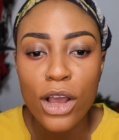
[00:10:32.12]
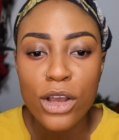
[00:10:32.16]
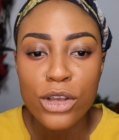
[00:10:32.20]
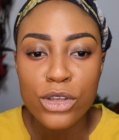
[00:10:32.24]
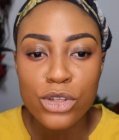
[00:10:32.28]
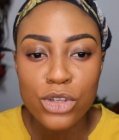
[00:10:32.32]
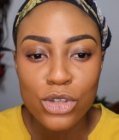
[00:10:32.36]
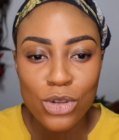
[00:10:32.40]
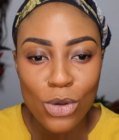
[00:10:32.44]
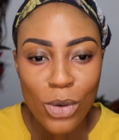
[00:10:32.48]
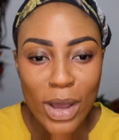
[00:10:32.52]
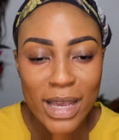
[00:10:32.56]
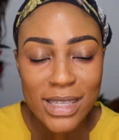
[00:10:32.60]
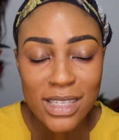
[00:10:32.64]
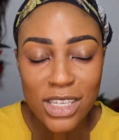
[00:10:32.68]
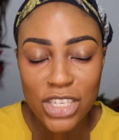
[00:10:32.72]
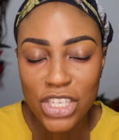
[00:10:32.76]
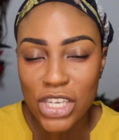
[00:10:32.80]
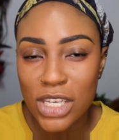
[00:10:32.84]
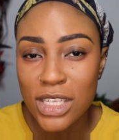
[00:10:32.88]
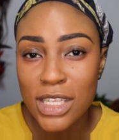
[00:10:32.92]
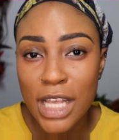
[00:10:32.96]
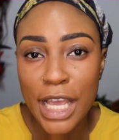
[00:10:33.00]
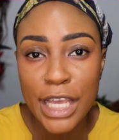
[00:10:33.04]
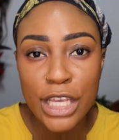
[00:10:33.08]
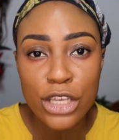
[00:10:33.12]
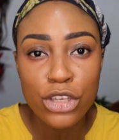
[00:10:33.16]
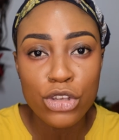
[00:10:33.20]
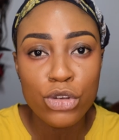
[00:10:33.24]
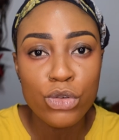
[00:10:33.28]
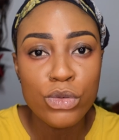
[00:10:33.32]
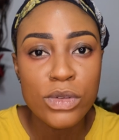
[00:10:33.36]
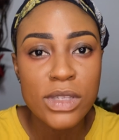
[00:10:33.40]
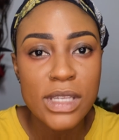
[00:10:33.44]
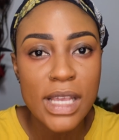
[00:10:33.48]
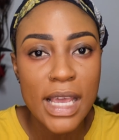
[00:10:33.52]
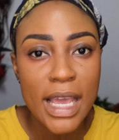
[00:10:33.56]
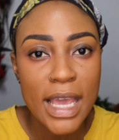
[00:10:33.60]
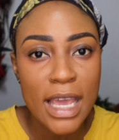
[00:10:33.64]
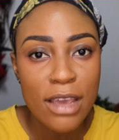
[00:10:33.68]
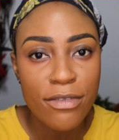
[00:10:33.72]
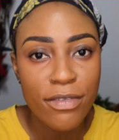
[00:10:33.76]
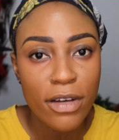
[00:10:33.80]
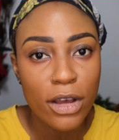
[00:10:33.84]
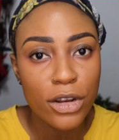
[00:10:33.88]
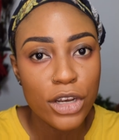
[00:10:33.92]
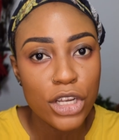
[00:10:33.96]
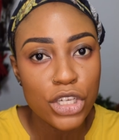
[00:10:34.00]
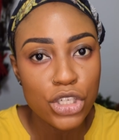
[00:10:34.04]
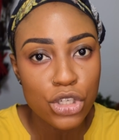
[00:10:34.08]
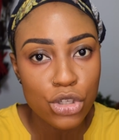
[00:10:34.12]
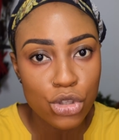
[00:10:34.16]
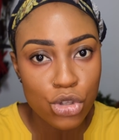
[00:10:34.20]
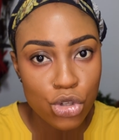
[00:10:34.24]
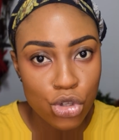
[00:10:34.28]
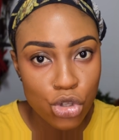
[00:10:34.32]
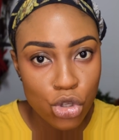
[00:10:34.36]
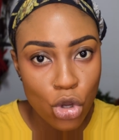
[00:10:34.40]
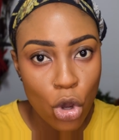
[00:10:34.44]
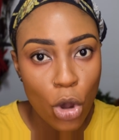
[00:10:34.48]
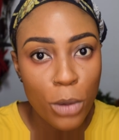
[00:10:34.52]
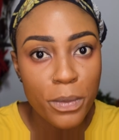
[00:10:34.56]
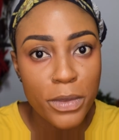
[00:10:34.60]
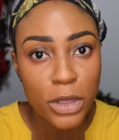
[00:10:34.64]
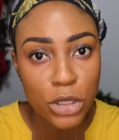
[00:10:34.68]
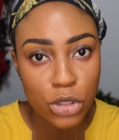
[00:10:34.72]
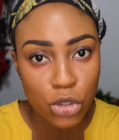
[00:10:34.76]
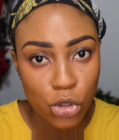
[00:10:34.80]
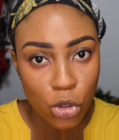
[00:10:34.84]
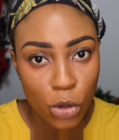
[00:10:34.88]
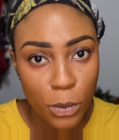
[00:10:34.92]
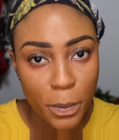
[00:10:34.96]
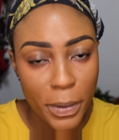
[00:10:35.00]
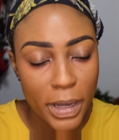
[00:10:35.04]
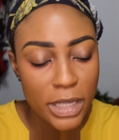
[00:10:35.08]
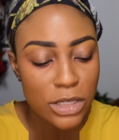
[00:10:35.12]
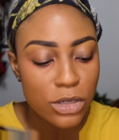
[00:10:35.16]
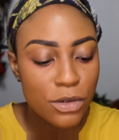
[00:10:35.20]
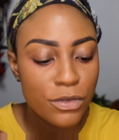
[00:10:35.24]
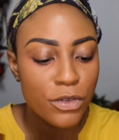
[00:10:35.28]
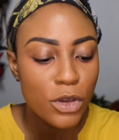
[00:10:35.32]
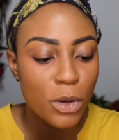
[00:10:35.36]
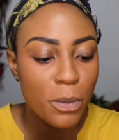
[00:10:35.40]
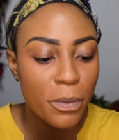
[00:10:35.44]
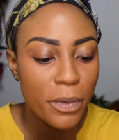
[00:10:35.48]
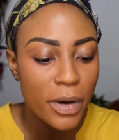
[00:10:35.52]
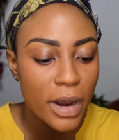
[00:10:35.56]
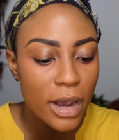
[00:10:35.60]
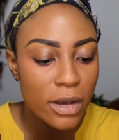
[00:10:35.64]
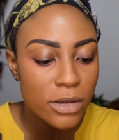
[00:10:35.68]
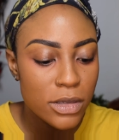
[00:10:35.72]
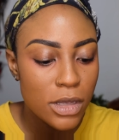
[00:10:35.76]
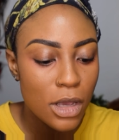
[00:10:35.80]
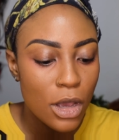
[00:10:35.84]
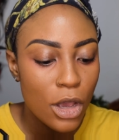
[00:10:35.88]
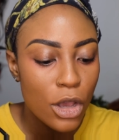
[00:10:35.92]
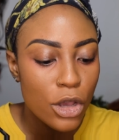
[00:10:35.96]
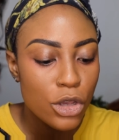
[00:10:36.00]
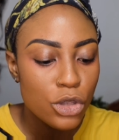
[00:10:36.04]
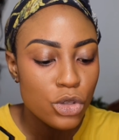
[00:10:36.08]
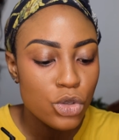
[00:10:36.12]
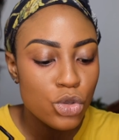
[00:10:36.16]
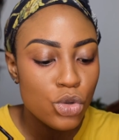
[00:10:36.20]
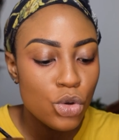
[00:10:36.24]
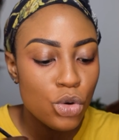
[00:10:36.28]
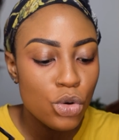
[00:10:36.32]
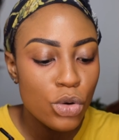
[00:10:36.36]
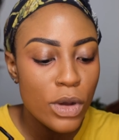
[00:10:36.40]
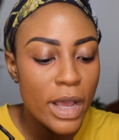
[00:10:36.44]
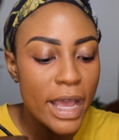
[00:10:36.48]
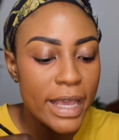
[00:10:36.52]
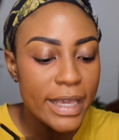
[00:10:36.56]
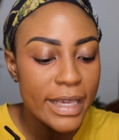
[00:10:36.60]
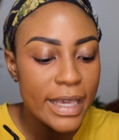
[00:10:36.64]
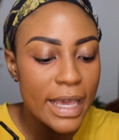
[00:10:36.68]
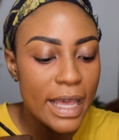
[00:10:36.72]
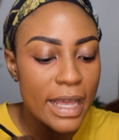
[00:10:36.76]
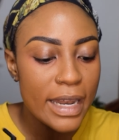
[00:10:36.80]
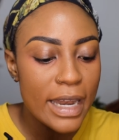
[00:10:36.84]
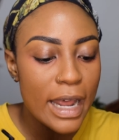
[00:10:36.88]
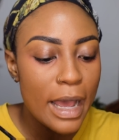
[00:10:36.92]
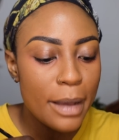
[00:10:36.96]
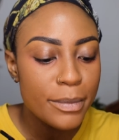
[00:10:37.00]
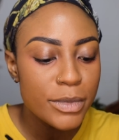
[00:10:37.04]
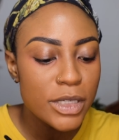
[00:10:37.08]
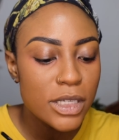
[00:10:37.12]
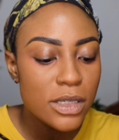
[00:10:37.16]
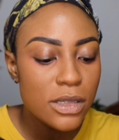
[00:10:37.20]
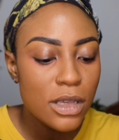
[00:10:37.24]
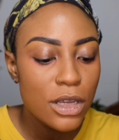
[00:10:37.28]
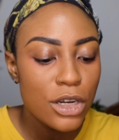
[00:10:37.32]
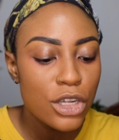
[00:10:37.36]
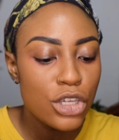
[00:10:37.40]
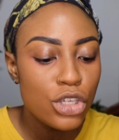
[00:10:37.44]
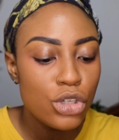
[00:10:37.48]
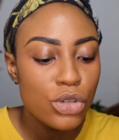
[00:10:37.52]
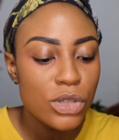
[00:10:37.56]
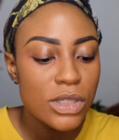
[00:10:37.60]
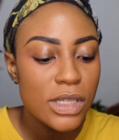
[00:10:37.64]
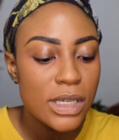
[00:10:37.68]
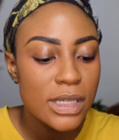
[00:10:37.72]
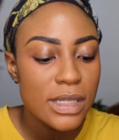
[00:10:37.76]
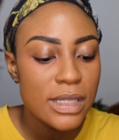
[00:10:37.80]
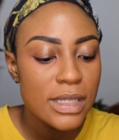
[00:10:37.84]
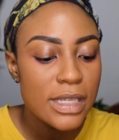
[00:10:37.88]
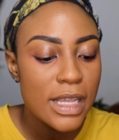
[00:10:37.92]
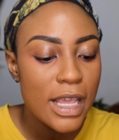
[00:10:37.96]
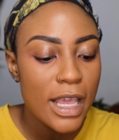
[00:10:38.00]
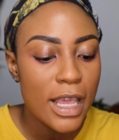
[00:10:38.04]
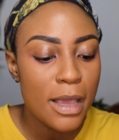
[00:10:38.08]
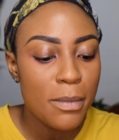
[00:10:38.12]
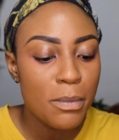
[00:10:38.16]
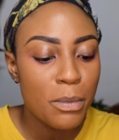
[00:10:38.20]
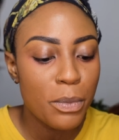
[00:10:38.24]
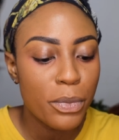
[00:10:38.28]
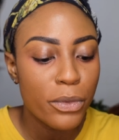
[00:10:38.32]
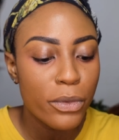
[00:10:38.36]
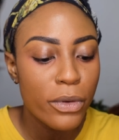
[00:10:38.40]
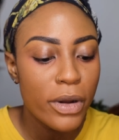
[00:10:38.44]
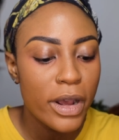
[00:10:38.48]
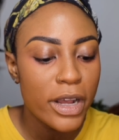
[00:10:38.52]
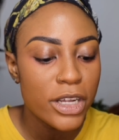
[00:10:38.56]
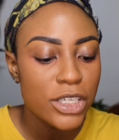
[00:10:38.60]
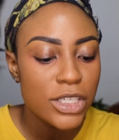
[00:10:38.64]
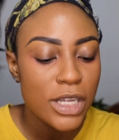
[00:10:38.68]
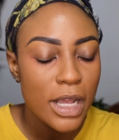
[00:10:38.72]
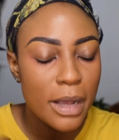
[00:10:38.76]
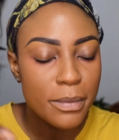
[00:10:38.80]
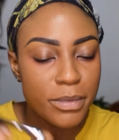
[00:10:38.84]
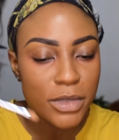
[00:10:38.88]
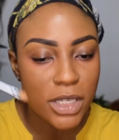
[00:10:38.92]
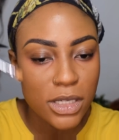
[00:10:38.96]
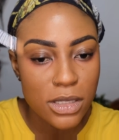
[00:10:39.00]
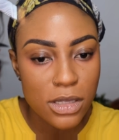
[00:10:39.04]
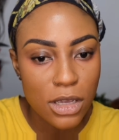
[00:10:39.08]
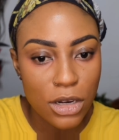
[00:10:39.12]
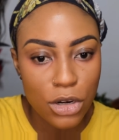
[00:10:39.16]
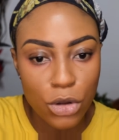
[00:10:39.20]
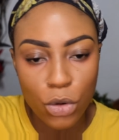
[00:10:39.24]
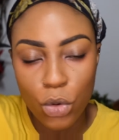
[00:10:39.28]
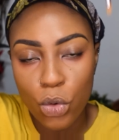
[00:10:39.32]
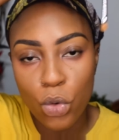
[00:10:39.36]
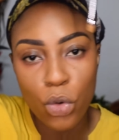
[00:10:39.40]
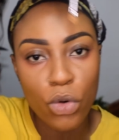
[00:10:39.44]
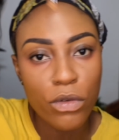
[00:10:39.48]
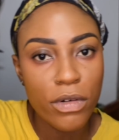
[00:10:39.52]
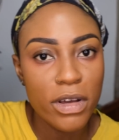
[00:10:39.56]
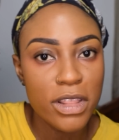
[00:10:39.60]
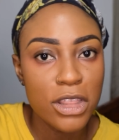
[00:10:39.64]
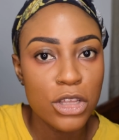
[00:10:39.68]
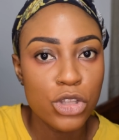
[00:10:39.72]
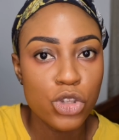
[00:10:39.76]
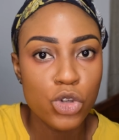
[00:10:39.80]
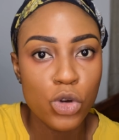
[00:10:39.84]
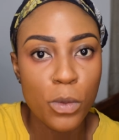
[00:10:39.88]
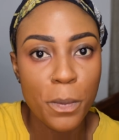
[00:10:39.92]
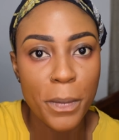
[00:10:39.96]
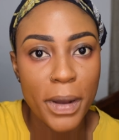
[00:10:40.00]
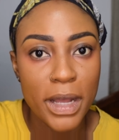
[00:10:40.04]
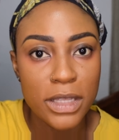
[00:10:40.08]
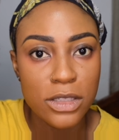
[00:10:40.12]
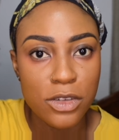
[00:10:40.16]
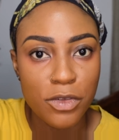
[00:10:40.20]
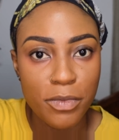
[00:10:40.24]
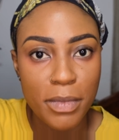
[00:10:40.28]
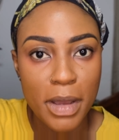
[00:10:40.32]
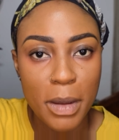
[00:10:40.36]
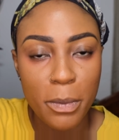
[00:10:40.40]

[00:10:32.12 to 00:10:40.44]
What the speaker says: So I suggest that you use a foundation to sculpt the top part of your brows. So again, I'm just going to use the same brush. I'm just going to go over the top part of my